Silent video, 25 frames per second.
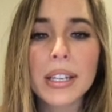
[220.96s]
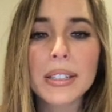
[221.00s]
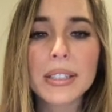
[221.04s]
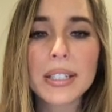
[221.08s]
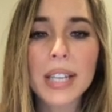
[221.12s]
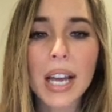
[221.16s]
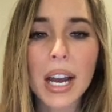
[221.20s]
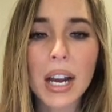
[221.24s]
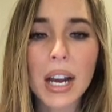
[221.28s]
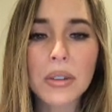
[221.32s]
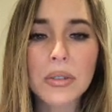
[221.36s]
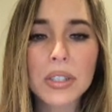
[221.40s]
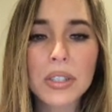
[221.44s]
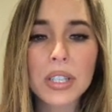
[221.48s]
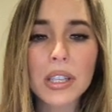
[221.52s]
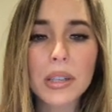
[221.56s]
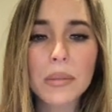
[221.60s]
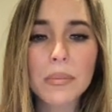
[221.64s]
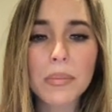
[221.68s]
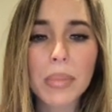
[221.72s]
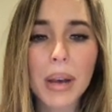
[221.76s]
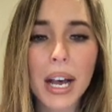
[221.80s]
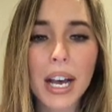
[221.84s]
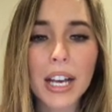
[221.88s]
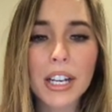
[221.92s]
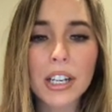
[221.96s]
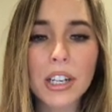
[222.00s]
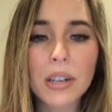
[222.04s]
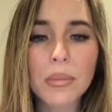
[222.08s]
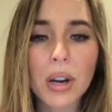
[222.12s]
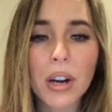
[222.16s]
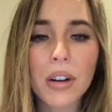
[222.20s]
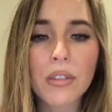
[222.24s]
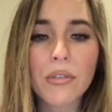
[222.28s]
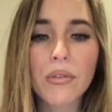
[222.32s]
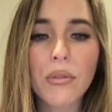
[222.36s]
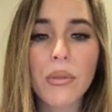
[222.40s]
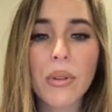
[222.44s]
down to the
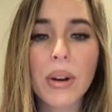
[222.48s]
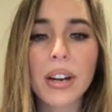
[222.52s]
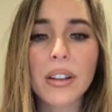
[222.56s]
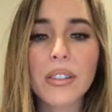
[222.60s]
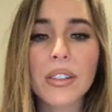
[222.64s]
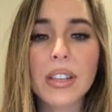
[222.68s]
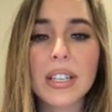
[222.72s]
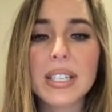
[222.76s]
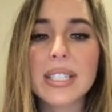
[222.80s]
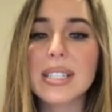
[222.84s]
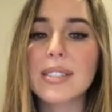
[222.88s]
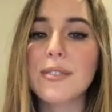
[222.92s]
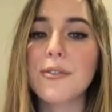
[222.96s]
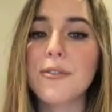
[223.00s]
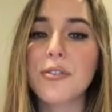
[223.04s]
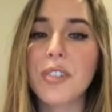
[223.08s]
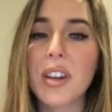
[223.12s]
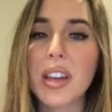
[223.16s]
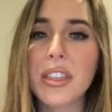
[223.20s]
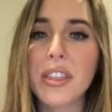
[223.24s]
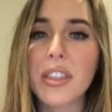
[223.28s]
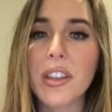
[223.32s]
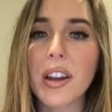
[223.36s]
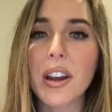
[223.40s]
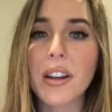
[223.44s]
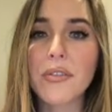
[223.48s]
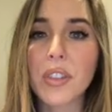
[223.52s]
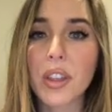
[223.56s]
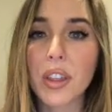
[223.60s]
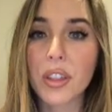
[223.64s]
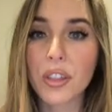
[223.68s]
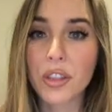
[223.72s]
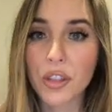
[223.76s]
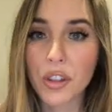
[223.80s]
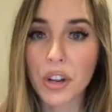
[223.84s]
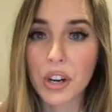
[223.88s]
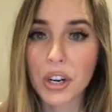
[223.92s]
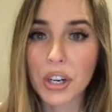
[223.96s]
bottom of where this 5th of the
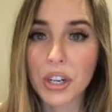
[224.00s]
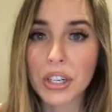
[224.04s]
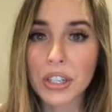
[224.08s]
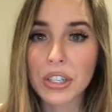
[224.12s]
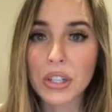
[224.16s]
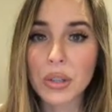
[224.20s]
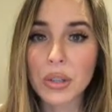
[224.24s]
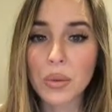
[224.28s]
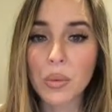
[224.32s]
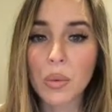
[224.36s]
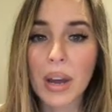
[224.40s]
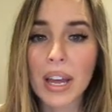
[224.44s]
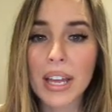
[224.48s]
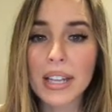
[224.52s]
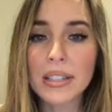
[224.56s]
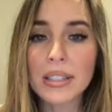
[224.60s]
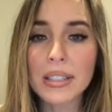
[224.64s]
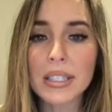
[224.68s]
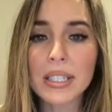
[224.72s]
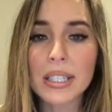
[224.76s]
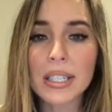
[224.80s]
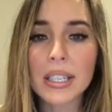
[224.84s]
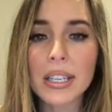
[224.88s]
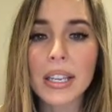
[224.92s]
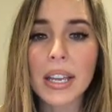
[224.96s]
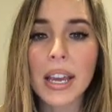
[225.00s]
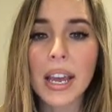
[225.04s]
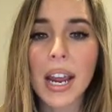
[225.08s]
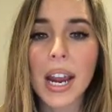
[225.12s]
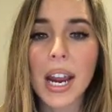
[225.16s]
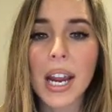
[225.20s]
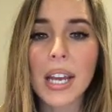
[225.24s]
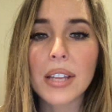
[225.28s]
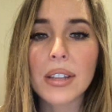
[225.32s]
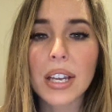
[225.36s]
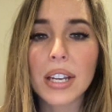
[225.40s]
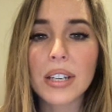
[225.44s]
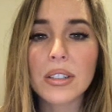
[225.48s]
3rd went,
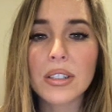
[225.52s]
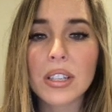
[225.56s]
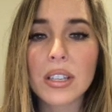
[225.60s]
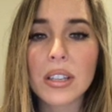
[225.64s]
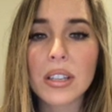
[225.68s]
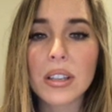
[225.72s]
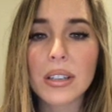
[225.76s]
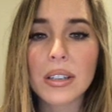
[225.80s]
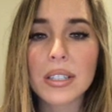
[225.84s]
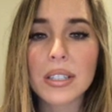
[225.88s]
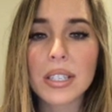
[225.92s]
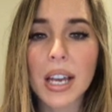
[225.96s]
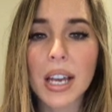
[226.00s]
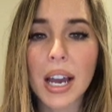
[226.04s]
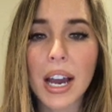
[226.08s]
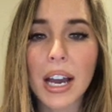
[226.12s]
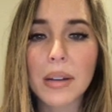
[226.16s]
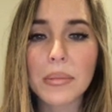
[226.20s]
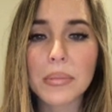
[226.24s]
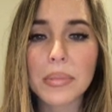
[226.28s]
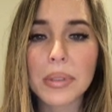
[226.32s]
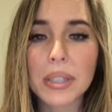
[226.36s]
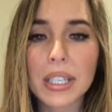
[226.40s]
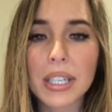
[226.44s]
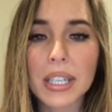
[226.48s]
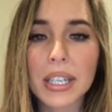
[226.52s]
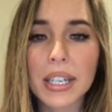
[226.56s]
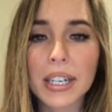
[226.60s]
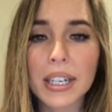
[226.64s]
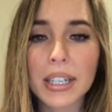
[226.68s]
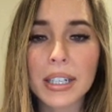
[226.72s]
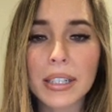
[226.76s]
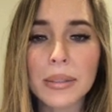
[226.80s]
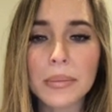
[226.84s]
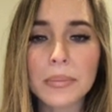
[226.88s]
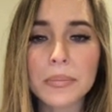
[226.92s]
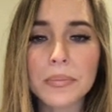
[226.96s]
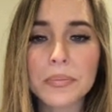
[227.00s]
and then to the top
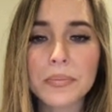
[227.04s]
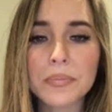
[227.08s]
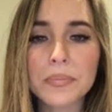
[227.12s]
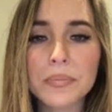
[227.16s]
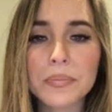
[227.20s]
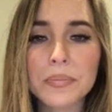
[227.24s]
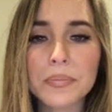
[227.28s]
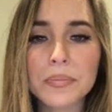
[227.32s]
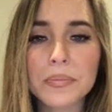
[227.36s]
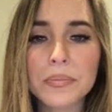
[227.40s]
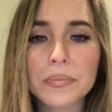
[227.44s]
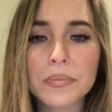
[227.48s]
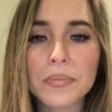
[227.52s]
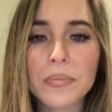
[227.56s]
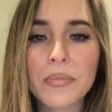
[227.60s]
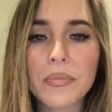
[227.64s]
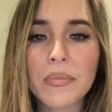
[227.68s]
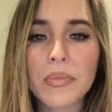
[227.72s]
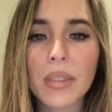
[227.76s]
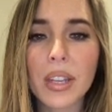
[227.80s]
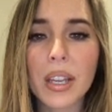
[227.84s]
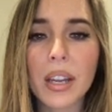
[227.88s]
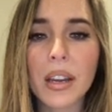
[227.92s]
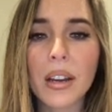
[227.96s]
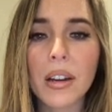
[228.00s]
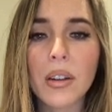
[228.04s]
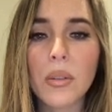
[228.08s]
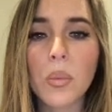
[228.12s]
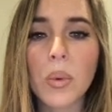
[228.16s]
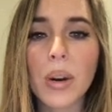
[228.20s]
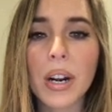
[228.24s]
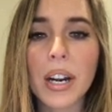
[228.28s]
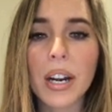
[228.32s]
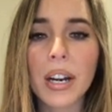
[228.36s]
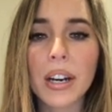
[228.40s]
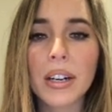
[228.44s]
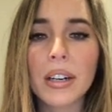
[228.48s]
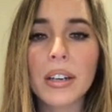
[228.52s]
here
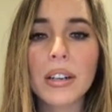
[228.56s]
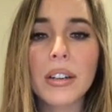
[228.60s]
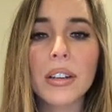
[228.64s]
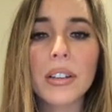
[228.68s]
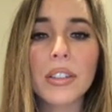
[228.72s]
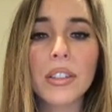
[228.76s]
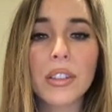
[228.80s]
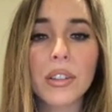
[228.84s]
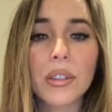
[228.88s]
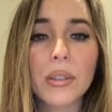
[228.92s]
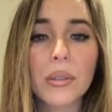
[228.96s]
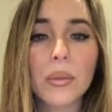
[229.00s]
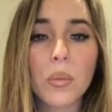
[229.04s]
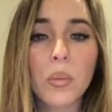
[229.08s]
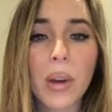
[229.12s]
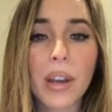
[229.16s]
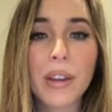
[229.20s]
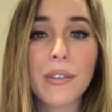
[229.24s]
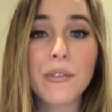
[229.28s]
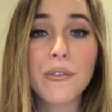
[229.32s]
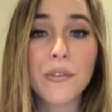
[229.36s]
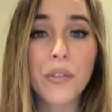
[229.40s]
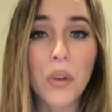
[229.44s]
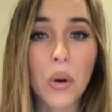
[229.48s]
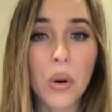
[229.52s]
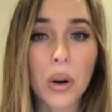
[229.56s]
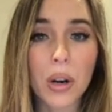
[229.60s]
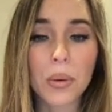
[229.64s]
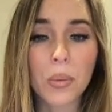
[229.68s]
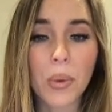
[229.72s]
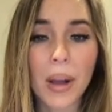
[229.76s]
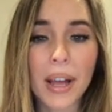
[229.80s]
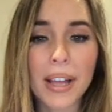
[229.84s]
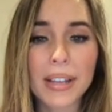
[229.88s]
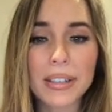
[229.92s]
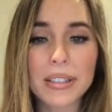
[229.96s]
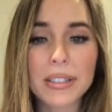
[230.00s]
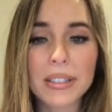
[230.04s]
where wave 4
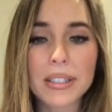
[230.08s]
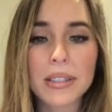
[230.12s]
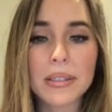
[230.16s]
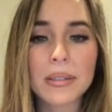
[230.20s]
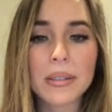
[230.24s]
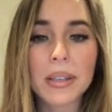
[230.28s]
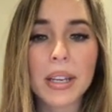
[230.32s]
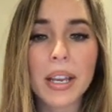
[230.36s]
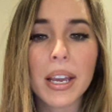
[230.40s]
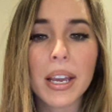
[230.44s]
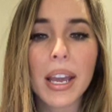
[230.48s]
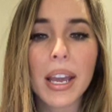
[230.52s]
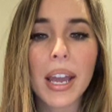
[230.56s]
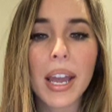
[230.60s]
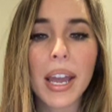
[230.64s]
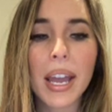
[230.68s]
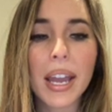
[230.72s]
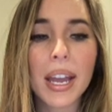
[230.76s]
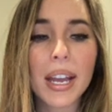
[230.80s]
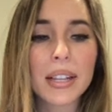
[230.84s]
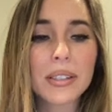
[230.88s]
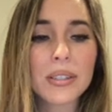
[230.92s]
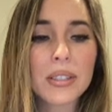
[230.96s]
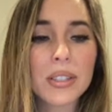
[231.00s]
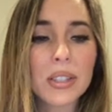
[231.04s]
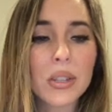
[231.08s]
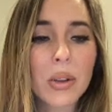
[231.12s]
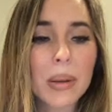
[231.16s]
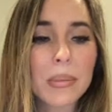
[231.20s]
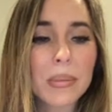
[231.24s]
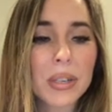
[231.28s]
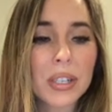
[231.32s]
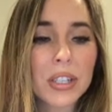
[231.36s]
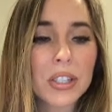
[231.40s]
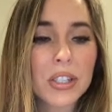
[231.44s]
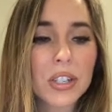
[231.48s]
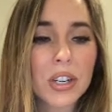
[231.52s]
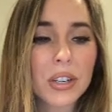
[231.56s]
went. And so I'm
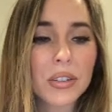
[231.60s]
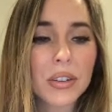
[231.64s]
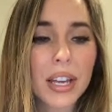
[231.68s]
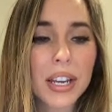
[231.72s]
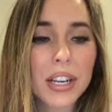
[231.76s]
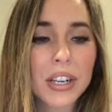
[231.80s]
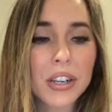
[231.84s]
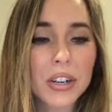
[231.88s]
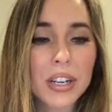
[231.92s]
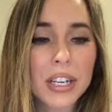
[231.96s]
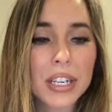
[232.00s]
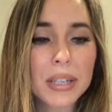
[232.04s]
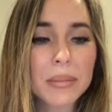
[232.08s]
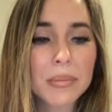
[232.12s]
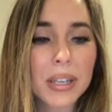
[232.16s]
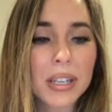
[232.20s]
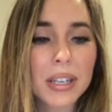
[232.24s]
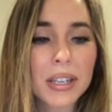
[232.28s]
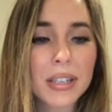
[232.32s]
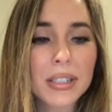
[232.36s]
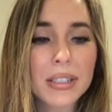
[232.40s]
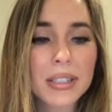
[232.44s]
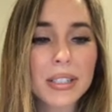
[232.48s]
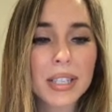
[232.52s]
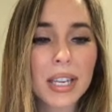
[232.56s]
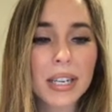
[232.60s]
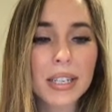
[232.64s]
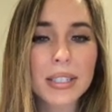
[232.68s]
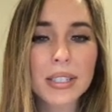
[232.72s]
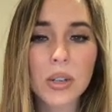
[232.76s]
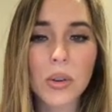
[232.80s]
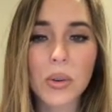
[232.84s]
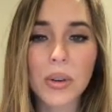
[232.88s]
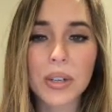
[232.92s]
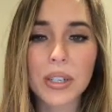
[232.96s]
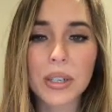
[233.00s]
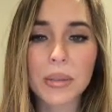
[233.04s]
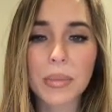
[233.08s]
going to turn that green because that is
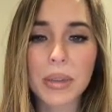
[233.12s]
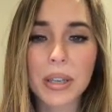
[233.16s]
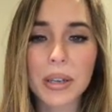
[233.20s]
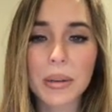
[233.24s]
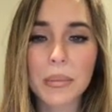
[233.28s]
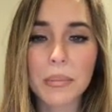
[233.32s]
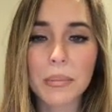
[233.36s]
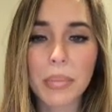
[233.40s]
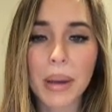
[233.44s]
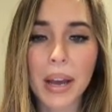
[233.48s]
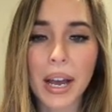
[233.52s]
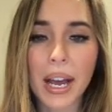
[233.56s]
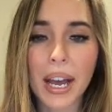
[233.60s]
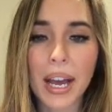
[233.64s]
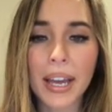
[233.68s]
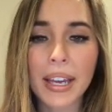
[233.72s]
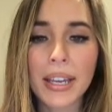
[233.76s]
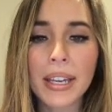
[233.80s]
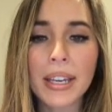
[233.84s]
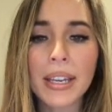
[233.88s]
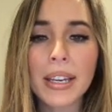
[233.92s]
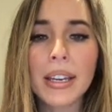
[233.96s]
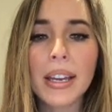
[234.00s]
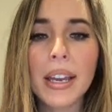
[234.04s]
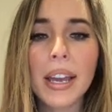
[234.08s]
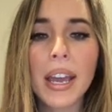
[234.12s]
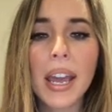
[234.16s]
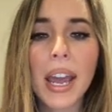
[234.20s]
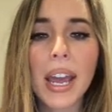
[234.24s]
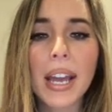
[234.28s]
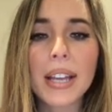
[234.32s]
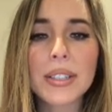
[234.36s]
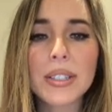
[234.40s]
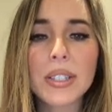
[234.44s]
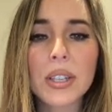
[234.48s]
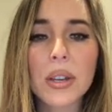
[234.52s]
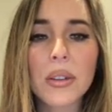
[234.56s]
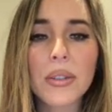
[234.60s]
going to be a buy.
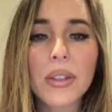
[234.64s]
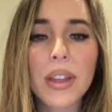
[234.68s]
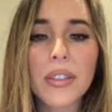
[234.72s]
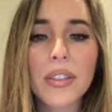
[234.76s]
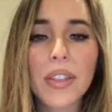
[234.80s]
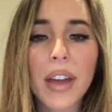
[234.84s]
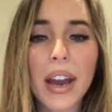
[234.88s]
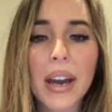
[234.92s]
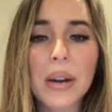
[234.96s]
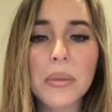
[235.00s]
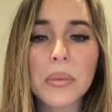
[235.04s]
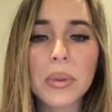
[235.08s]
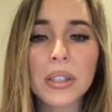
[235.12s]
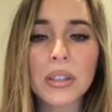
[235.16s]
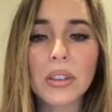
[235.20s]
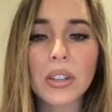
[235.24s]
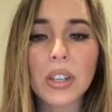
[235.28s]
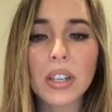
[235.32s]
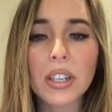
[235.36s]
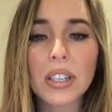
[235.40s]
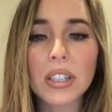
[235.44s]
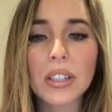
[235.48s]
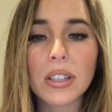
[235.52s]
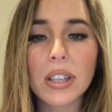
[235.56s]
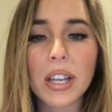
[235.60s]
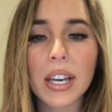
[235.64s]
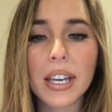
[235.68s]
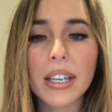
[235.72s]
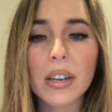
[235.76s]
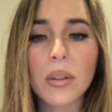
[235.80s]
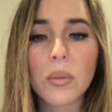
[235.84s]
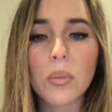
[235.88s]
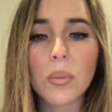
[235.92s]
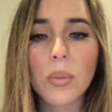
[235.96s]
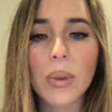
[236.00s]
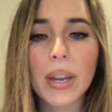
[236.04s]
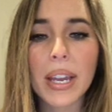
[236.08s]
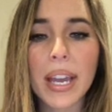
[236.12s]
And so then that would look like
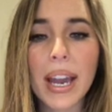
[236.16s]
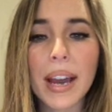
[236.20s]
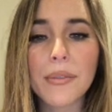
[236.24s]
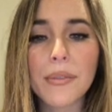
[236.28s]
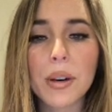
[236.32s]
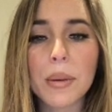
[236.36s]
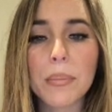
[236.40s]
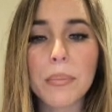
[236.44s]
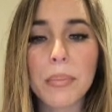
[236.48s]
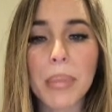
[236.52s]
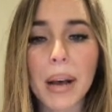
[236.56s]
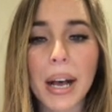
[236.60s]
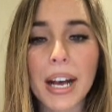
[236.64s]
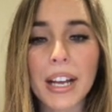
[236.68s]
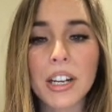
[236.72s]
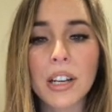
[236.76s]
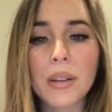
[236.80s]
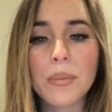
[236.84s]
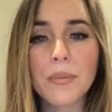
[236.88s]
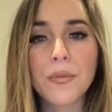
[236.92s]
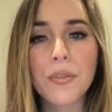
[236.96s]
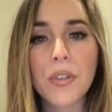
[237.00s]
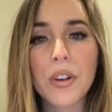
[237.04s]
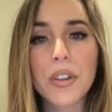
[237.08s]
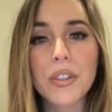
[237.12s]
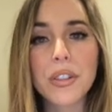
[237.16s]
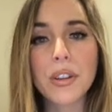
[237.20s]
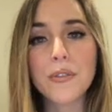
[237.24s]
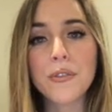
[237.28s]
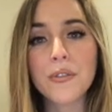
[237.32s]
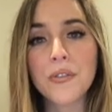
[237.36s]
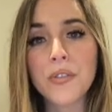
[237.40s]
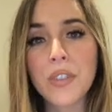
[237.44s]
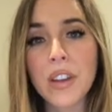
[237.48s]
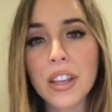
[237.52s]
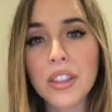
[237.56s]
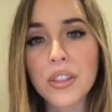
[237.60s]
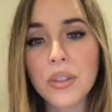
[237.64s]
we have a bottom for the
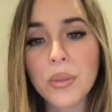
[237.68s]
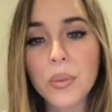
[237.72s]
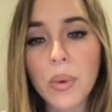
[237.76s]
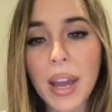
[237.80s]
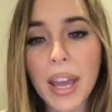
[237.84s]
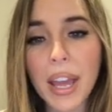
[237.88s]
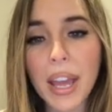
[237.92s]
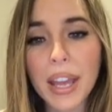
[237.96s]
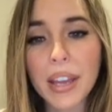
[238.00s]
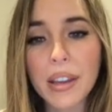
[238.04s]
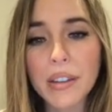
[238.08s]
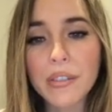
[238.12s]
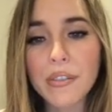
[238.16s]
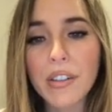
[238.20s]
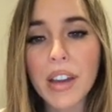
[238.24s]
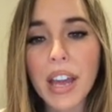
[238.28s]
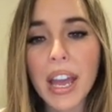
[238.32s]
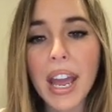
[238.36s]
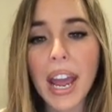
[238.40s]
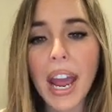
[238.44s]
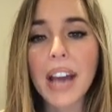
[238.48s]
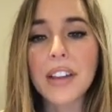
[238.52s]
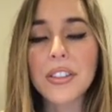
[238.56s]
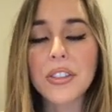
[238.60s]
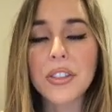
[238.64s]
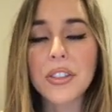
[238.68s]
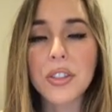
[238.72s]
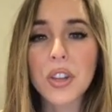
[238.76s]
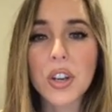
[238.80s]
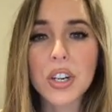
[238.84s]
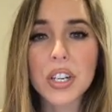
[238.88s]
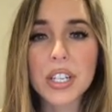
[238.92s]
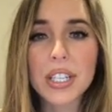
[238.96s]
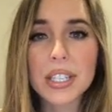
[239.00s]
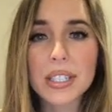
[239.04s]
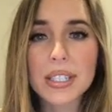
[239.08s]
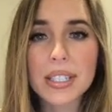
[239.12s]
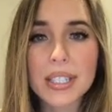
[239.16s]
5th wave at
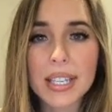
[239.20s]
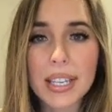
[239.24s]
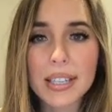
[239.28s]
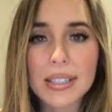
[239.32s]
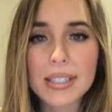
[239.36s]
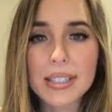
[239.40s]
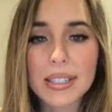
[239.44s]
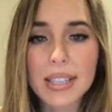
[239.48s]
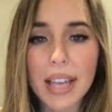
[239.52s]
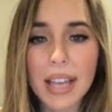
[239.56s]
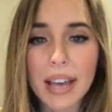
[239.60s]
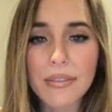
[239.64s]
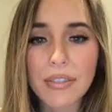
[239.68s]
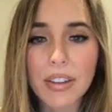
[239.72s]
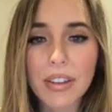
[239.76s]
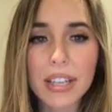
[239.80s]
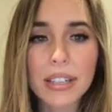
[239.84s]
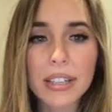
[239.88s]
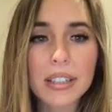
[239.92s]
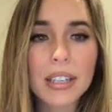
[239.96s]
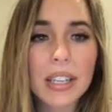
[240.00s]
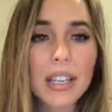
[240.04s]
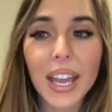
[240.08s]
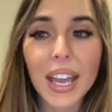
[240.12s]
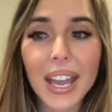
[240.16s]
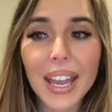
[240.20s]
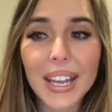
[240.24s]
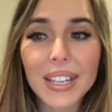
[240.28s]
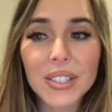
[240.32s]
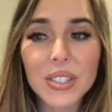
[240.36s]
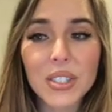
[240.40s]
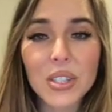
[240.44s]
36.7. And